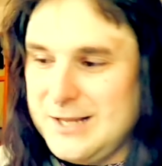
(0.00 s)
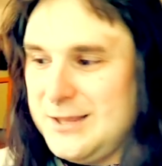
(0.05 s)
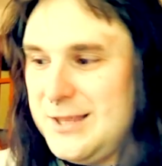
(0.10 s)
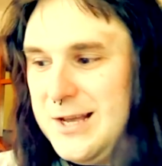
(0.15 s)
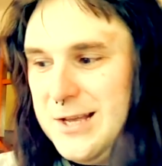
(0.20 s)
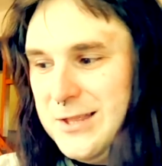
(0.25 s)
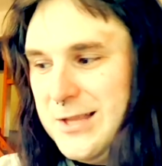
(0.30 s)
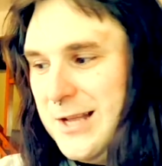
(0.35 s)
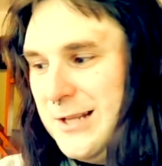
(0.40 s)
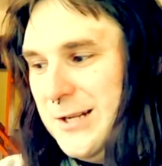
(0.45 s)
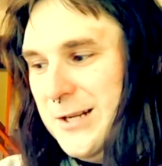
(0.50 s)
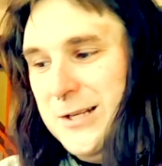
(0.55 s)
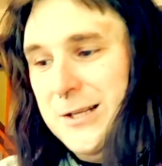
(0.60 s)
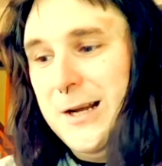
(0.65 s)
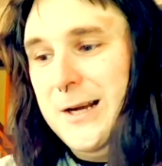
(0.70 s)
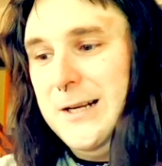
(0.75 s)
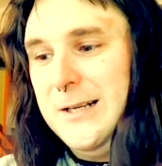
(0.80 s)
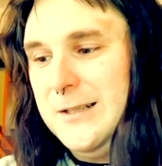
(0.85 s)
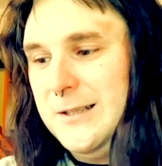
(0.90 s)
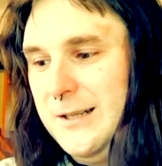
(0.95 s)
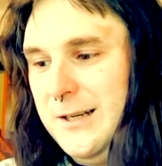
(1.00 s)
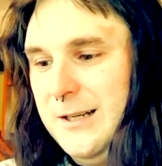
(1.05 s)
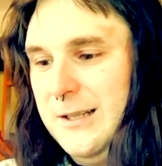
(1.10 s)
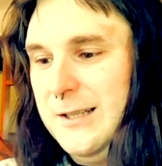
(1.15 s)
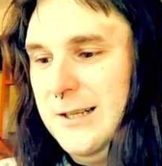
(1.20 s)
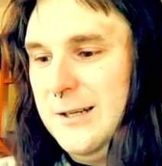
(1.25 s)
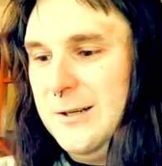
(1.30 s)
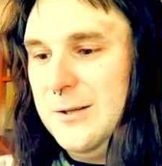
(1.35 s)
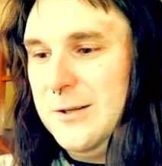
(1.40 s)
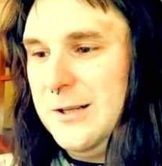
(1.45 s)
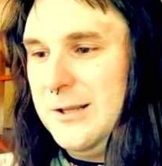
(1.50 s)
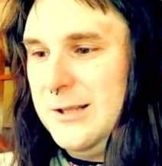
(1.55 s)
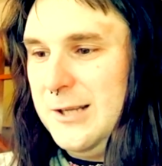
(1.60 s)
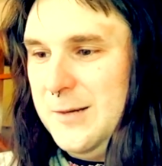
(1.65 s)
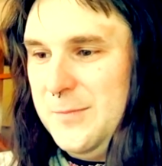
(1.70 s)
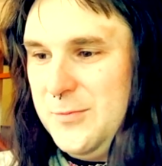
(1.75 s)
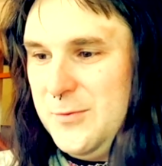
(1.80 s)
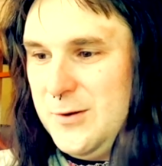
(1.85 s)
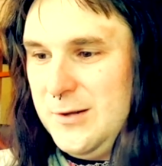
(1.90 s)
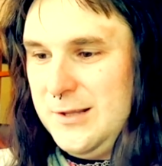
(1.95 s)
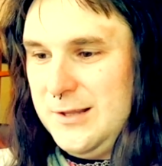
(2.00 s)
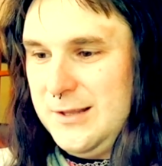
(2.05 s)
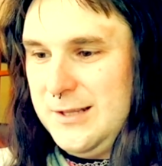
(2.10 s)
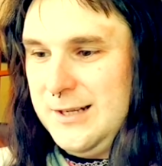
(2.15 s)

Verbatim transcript: think that's a nice detail that they put in